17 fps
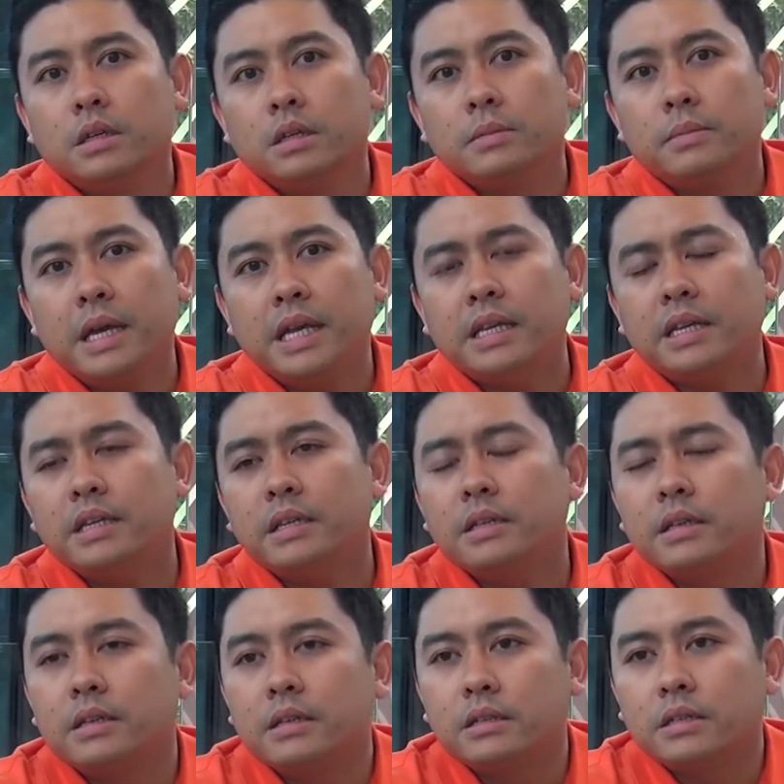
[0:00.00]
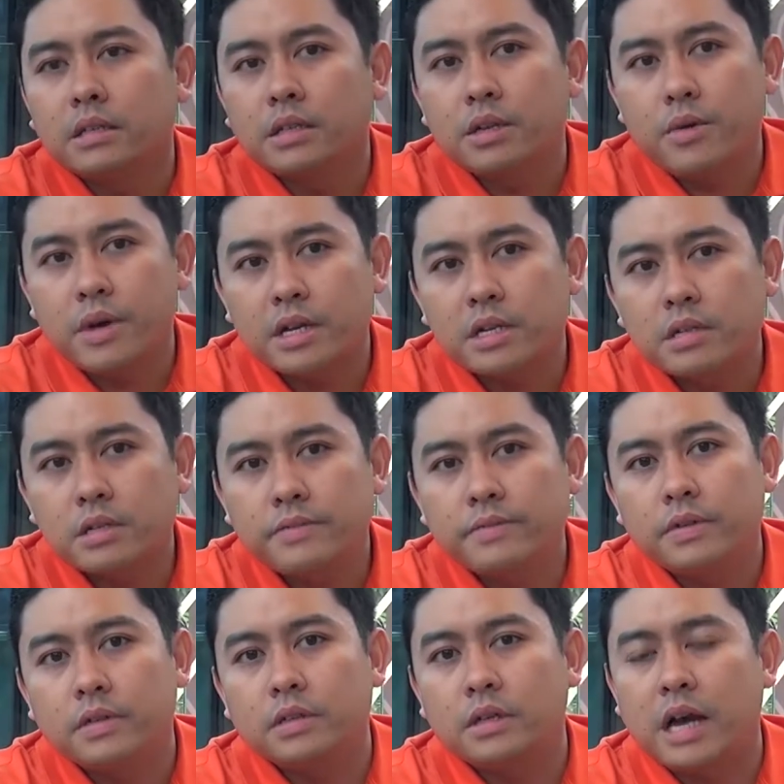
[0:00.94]
Mainly the direction
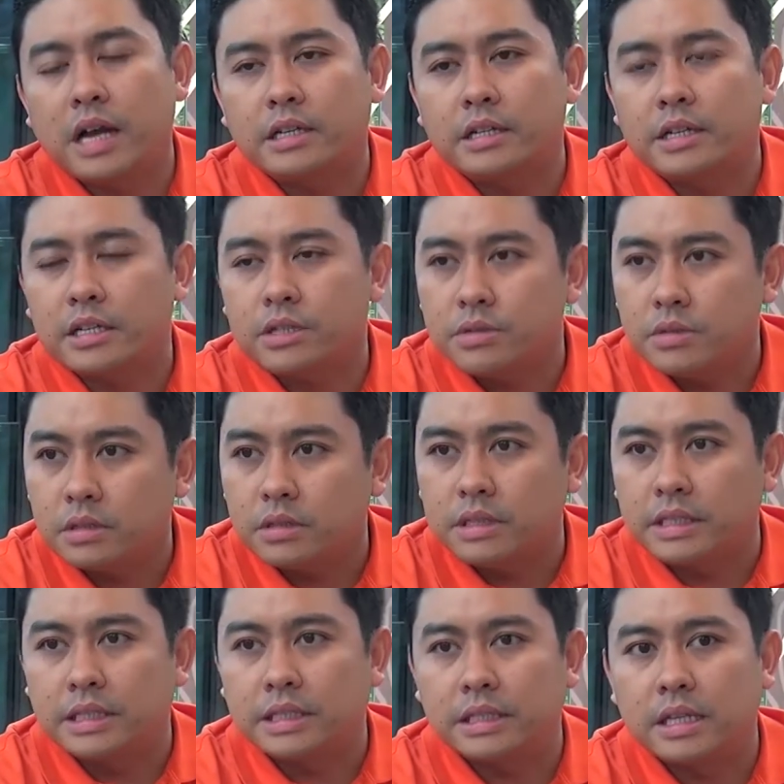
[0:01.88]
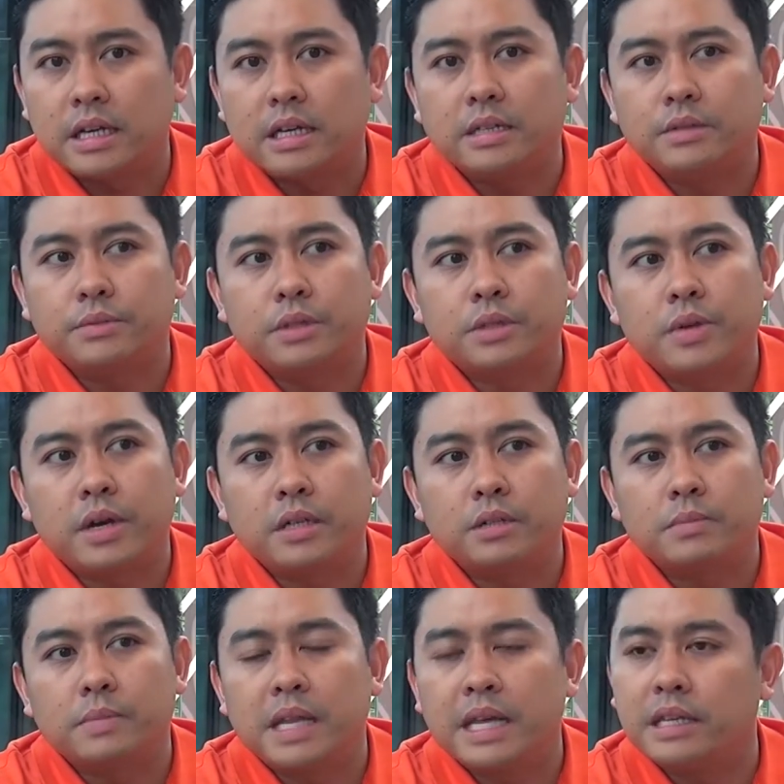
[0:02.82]
for the architectural design, we try
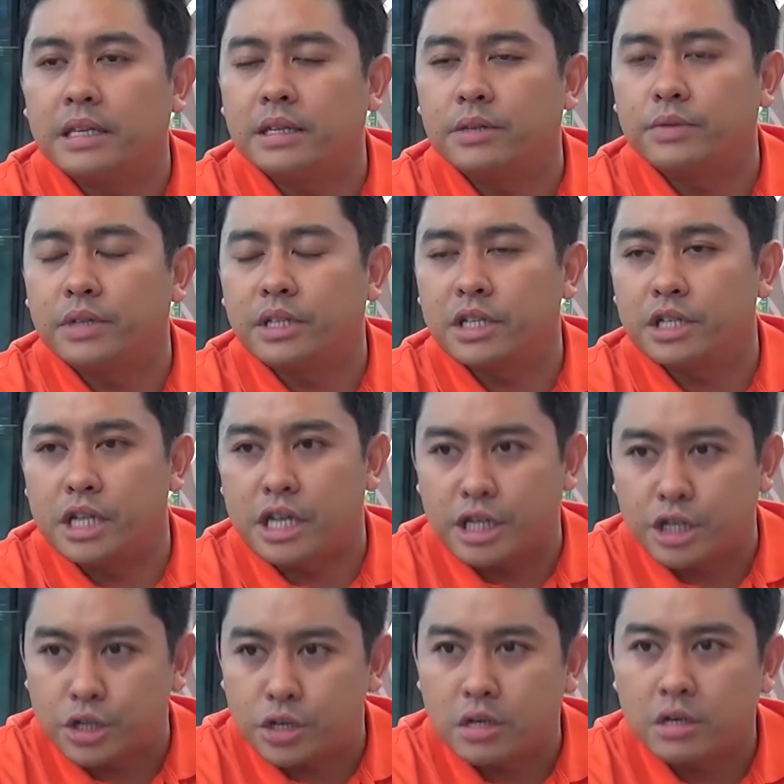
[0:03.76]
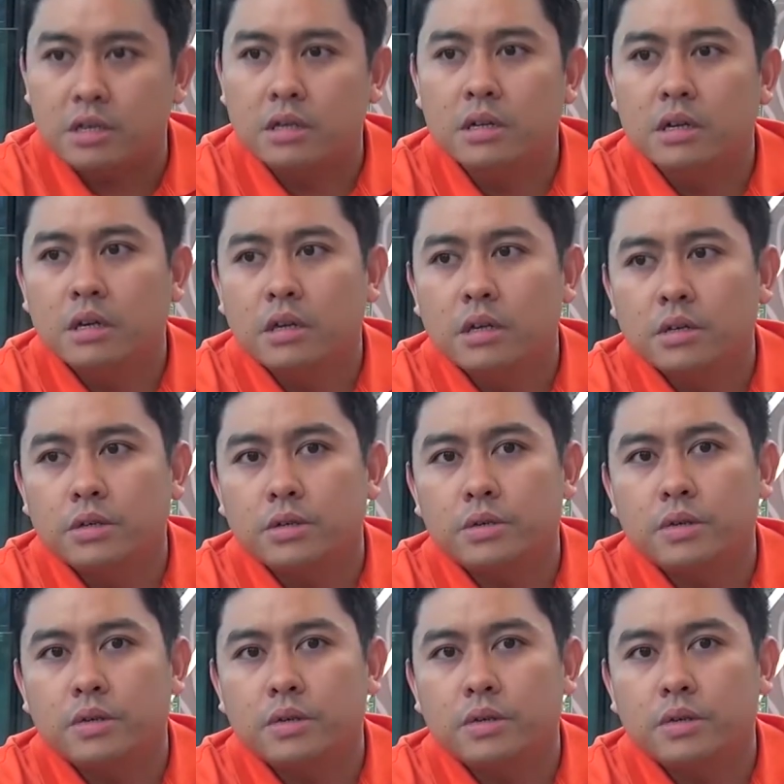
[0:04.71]
to blend in with the nature. We